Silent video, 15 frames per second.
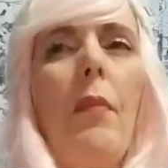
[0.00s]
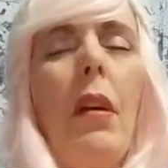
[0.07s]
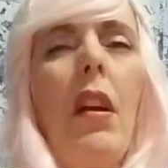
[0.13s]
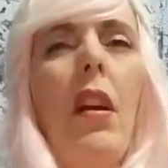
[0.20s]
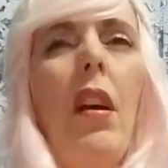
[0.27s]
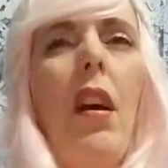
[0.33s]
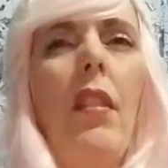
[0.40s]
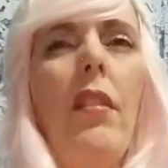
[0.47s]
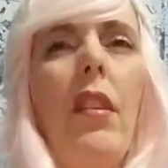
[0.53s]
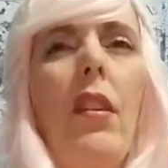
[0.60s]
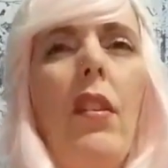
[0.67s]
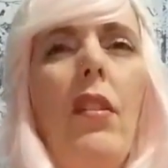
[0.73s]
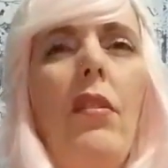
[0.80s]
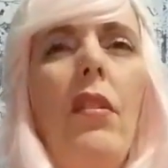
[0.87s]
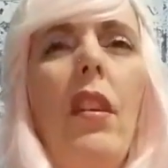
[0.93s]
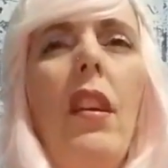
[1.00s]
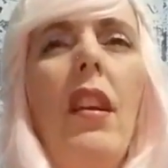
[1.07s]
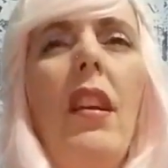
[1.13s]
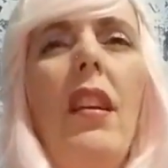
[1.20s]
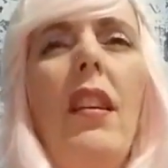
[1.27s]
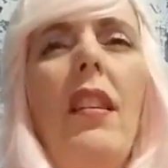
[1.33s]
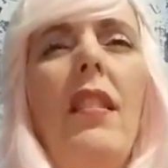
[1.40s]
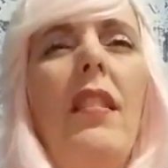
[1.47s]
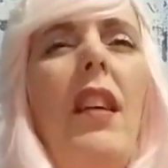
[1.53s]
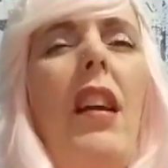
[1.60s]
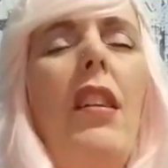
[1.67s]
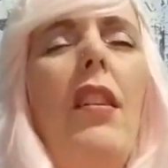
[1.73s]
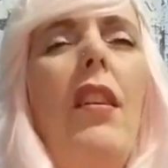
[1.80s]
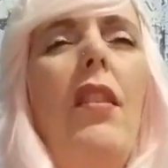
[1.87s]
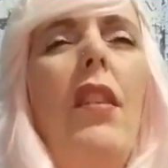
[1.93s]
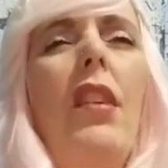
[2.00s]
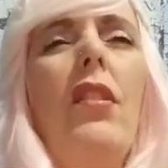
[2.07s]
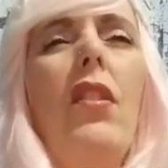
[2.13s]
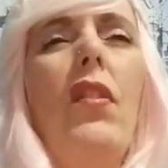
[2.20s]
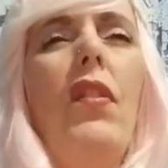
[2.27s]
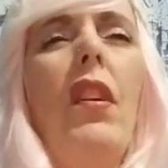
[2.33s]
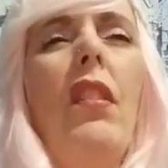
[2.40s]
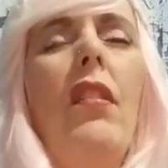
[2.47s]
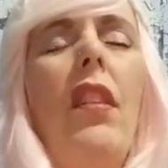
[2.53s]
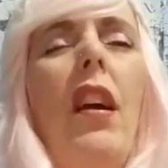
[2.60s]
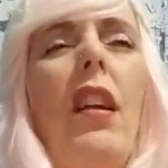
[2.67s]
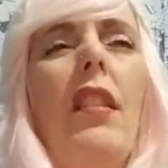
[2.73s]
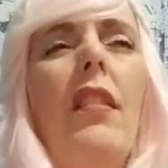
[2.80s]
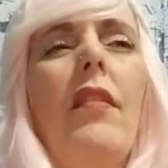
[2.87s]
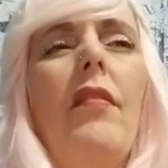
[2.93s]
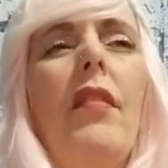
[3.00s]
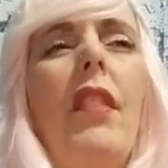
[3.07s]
But also, I don't know, I just feel like